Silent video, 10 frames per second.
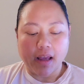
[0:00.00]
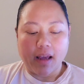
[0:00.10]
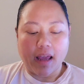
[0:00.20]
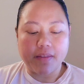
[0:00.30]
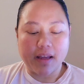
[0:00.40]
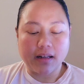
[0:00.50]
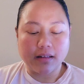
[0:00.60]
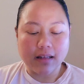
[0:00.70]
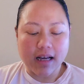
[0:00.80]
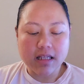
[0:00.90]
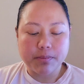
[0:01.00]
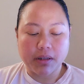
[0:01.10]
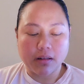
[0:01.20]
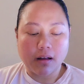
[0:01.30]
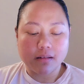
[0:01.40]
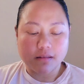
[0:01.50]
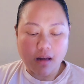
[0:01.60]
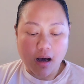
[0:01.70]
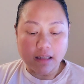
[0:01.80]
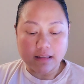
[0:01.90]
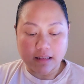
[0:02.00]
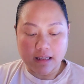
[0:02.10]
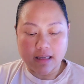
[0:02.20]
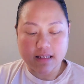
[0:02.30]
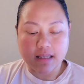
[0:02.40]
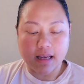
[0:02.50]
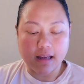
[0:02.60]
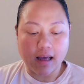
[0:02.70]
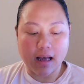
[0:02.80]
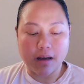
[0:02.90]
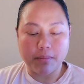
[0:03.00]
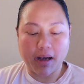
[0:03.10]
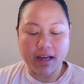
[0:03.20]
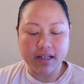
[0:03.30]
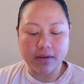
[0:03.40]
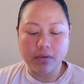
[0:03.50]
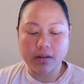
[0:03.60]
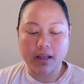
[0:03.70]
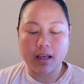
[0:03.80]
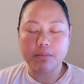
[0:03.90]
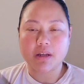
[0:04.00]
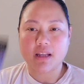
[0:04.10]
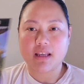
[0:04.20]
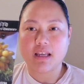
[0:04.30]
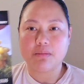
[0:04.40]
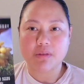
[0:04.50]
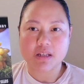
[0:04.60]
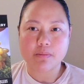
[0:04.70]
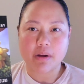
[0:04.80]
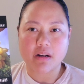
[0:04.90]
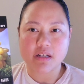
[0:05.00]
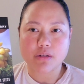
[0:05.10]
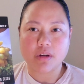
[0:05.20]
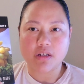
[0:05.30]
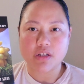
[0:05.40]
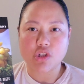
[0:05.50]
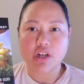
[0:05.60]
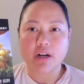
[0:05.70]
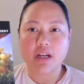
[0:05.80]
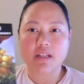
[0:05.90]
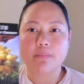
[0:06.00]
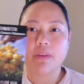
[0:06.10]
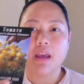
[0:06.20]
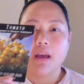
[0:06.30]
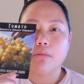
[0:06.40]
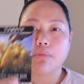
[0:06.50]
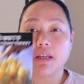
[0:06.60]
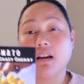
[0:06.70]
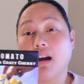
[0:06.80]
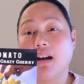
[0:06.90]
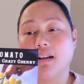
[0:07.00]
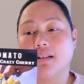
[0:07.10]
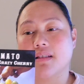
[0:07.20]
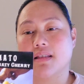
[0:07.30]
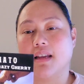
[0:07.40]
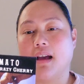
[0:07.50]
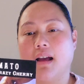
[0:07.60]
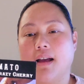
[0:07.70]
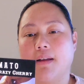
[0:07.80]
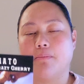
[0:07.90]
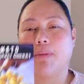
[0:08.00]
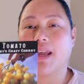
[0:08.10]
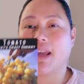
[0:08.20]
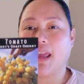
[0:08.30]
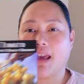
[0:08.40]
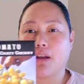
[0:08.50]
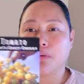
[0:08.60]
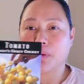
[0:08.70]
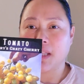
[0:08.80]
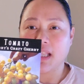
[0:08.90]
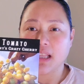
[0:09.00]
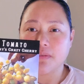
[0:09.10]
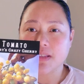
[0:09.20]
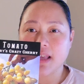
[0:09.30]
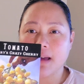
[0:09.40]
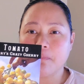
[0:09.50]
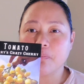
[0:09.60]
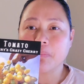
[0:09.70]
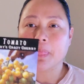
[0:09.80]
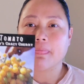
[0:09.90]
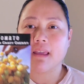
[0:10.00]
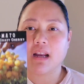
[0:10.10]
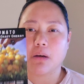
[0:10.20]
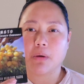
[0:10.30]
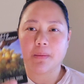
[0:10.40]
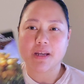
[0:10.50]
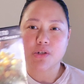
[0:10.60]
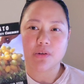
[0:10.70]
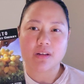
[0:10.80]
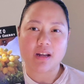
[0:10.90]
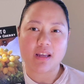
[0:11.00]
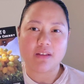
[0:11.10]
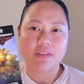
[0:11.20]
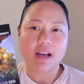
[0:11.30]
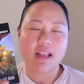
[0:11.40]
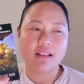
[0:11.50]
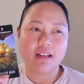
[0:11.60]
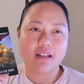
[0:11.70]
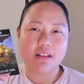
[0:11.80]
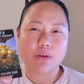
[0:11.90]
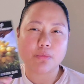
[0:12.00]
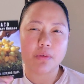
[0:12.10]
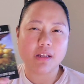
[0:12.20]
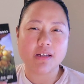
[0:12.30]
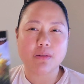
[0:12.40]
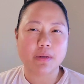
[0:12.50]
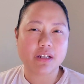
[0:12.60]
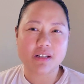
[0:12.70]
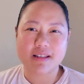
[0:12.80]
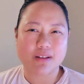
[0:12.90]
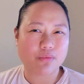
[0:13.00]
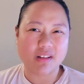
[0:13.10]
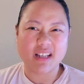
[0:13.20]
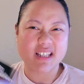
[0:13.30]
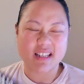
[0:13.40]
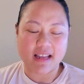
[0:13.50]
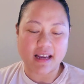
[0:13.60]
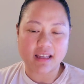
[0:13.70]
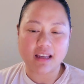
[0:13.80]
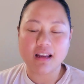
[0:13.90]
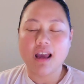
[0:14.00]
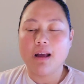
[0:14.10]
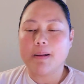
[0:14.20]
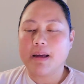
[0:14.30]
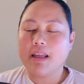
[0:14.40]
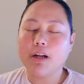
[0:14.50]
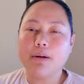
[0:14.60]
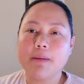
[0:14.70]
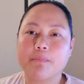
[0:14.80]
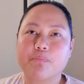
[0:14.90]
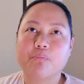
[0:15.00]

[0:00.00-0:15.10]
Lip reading: And then last but not least, I definitely am going to keep this Berries Crazy Cherries because my aunt really loves them. And I want to make sure that I give that. And then they're really sweet, just like really snacking. You know what?